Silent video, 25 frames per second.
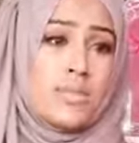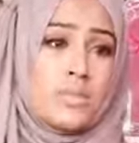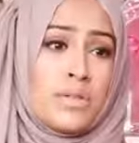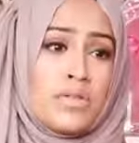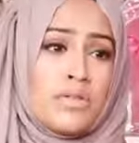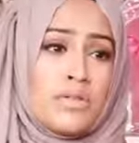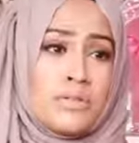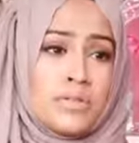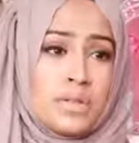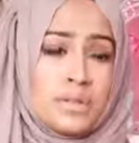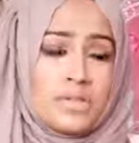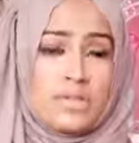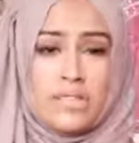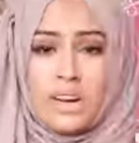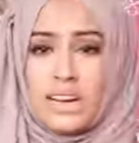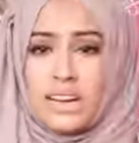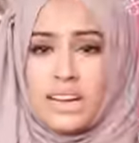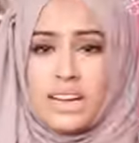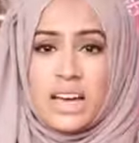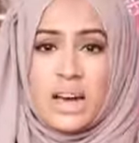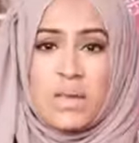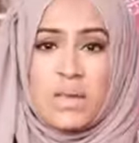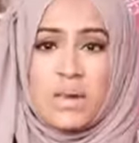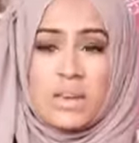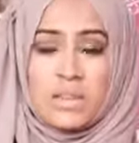But for me right
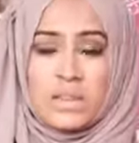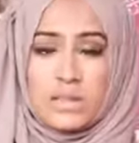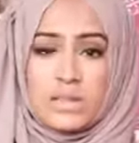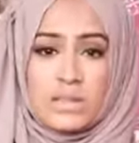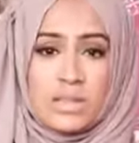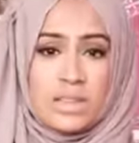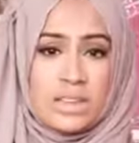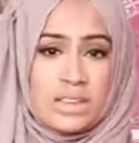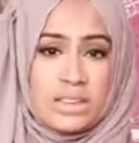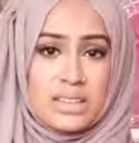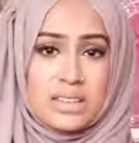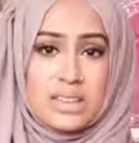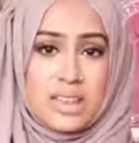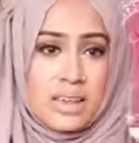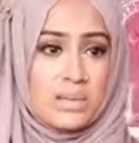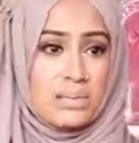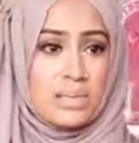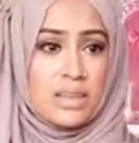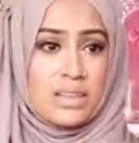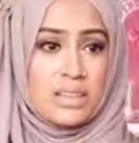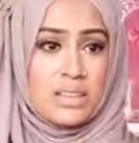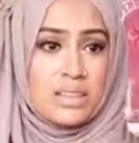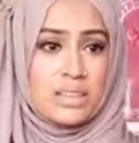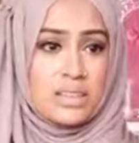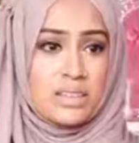now, I don't think it's that
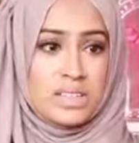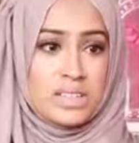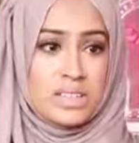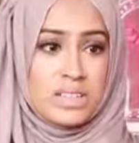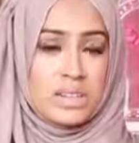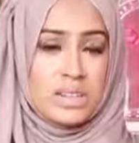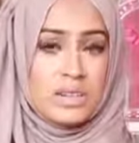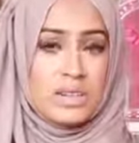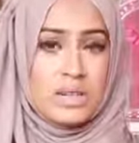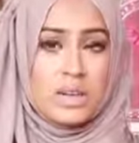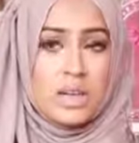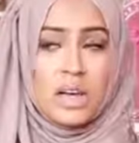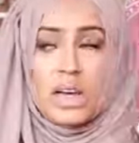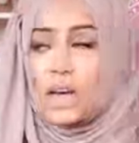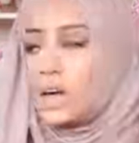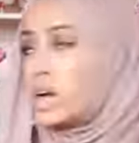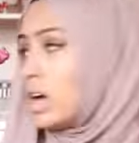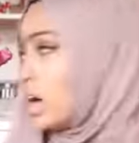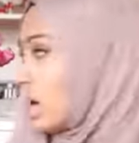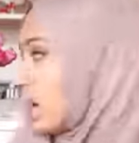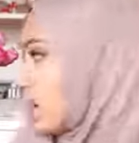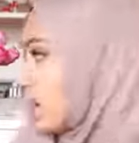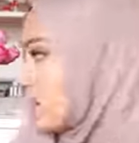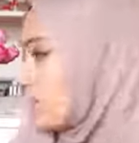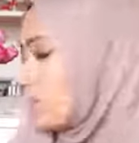big of a deal,
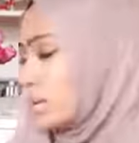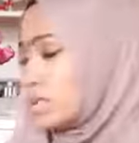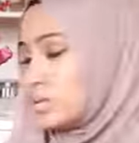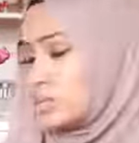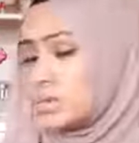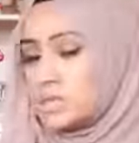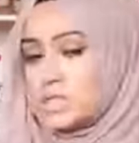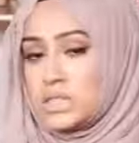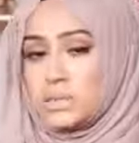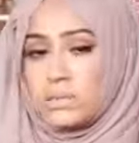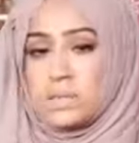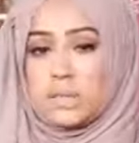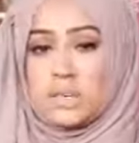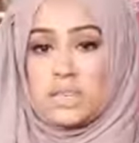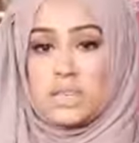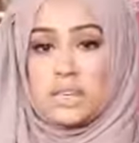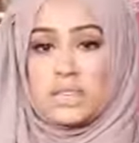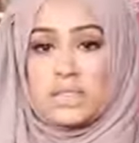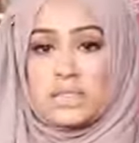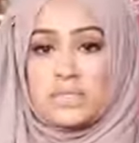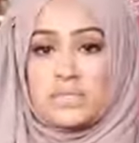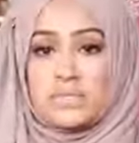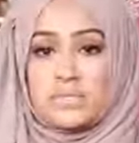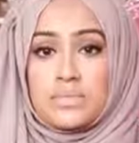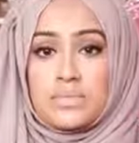especially
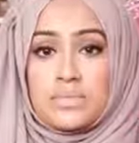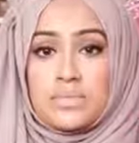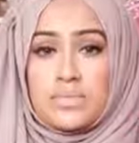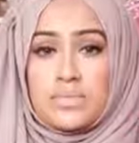because